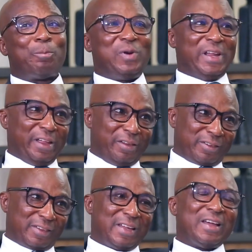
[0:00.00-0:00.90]

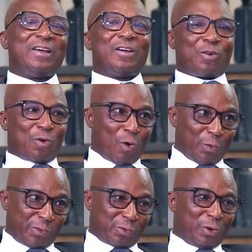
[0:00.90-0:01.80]
please
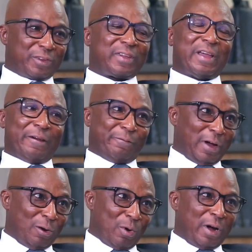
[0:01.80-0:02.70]
consult a
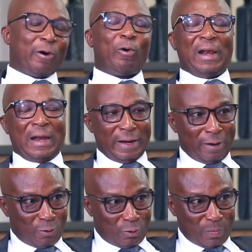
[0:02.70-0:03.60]
valuer or a land
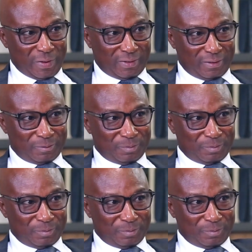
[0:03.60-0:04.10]
economist.